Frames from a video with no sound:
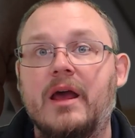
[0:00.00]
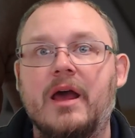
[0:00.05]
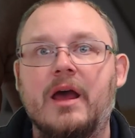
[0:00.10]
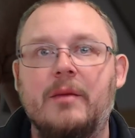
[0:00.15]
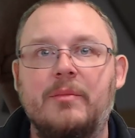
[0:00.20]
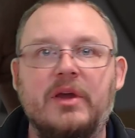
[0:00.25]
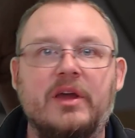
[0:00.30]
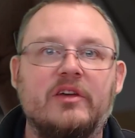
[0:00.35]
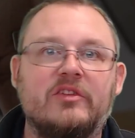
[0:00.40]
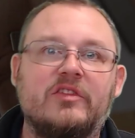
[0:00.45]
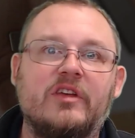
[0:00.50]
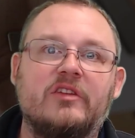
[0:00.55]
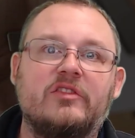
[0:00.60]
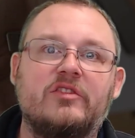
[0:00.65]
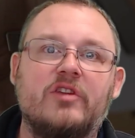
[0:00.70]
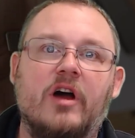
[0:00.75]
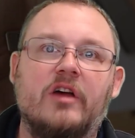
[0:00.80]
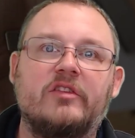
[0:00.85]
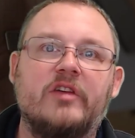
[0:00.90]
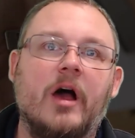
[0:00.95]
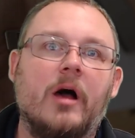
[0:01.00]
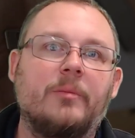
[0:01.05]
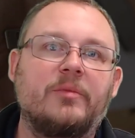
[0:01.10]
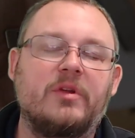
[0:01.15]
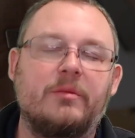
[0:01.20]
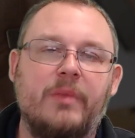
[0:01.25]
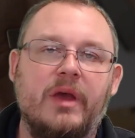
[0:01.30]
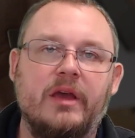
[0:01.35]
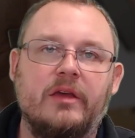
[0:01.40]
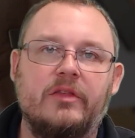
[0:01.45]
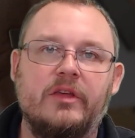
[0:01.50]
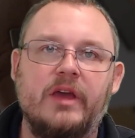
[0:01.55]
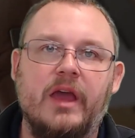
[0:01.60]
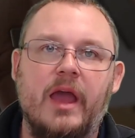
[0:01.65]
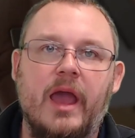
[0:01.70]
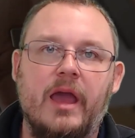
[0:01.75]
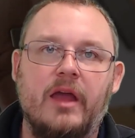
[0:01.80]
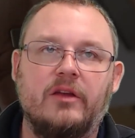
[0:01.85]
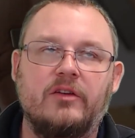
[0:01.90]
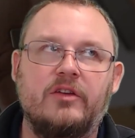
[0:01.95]
because this does help to make the
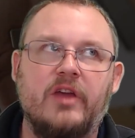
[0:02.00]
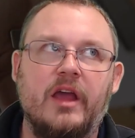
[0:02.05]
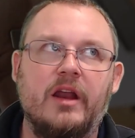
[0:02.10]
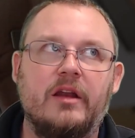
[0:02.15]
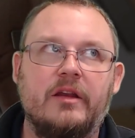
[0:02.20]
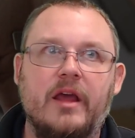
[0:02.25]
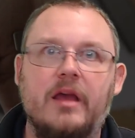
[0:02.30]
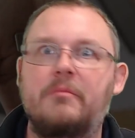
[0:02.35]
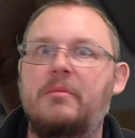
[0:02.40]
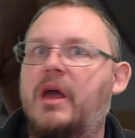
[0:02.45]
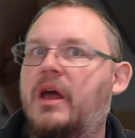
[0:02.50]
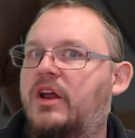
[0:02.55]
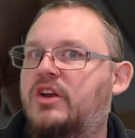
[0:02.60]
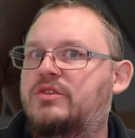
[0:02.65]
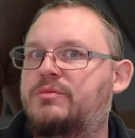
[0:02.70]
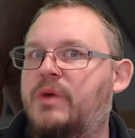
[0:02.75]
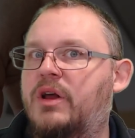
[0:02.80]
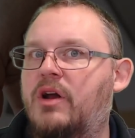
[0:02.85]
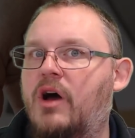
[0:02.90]
day-to-day management